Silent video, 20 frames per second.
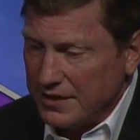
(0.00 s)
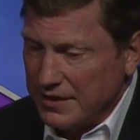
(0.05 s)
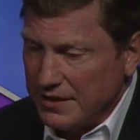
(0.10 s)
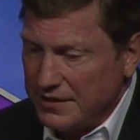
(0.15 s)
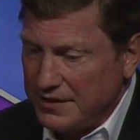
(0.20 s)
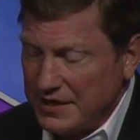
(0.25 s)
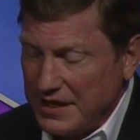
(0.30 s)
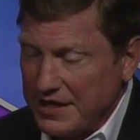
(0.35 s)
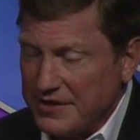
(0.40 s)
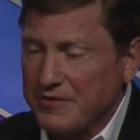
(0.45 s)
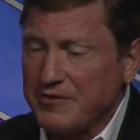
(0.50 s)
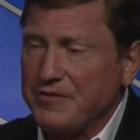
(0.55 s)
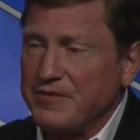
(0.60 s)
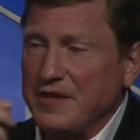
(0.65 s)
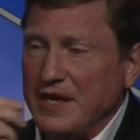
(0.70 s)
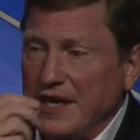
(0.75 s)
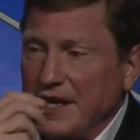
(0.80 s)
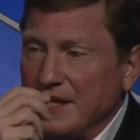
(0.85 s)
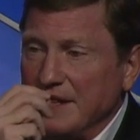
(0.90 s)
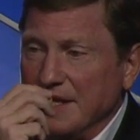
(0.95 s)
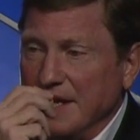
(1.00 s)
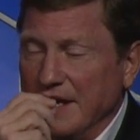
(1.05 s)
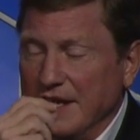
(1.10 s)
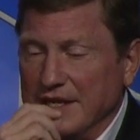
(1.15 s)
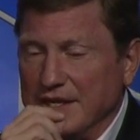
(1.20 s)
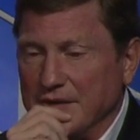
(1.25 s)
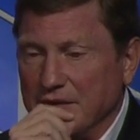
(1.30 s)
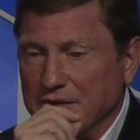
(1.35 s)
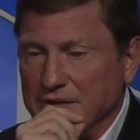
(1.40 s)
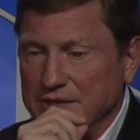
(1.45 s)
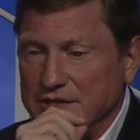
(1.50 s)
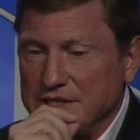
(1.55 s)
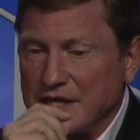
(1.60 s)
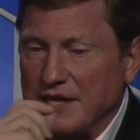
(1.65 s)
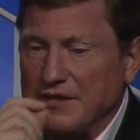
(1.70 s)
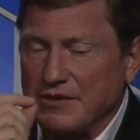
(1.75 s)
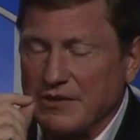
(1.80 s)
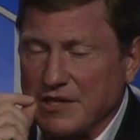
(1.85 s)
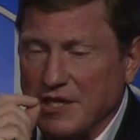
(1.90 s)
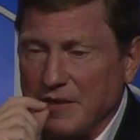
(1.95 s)
The other thing that
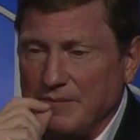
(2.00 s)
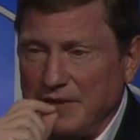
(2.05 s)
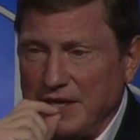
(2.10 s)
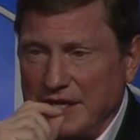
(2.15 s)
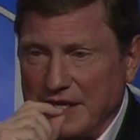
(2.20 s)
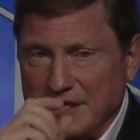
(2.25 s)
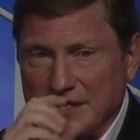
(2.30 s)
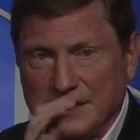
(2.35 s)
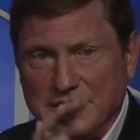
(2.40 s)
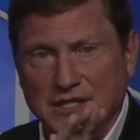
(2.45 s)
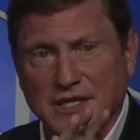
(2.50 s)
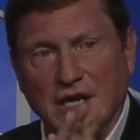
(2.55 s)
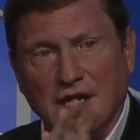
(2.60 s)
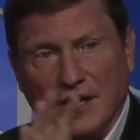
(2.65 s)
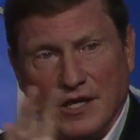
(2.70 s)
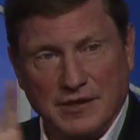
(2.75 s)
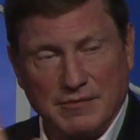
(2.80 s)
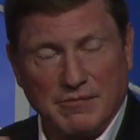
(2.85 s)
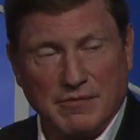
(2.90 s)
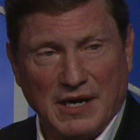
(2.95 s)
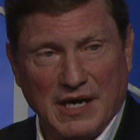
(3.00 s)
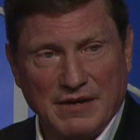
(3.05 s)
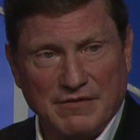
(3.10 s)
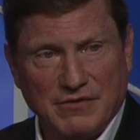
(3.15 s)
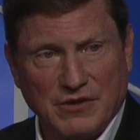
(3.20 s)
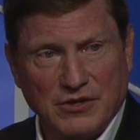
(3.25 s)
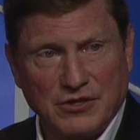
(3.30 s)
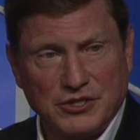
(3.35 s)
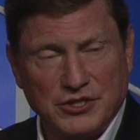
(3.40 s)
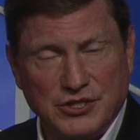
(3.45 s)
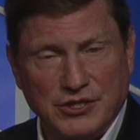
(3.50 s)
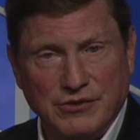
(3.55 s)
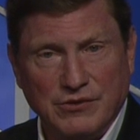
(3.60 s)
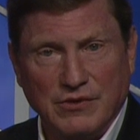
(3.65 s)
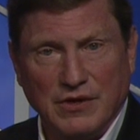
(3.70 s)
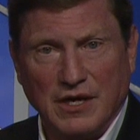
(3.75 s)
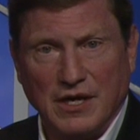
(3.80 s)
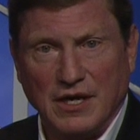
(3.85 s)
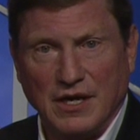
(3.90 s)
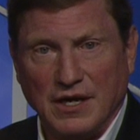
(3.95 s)
Southern Company has done by
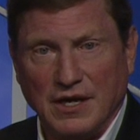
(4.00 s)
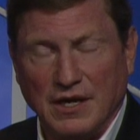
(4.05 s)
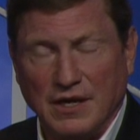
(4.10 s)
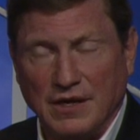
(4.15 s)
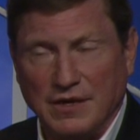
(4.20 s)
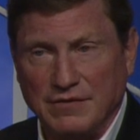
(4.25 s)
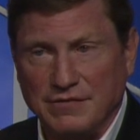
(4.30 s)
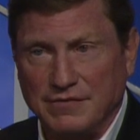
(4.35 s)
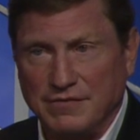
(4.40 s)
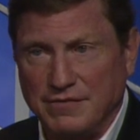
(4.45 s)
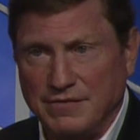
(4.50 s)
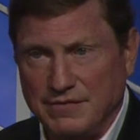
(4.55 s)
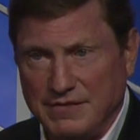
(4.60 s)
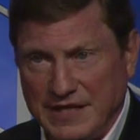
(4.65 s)
virtue of